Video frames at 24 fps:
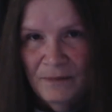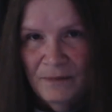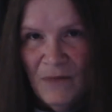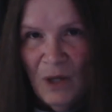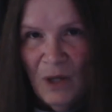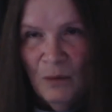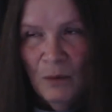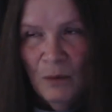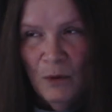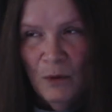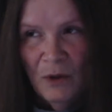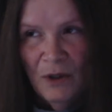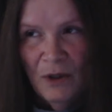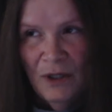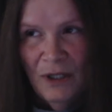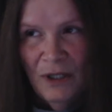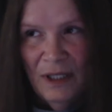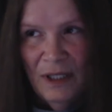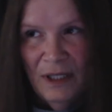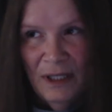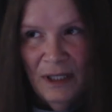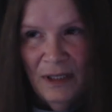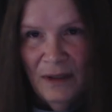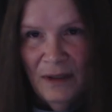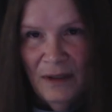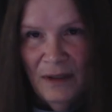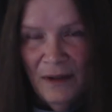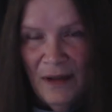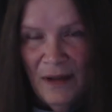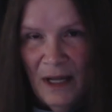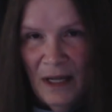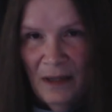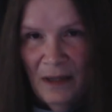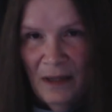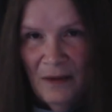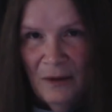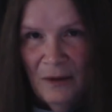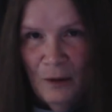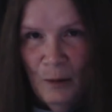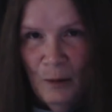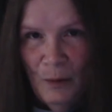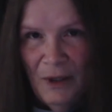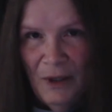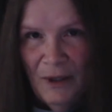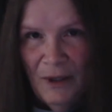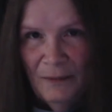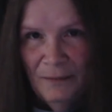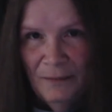And we're going to get into that a little
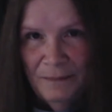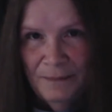bit.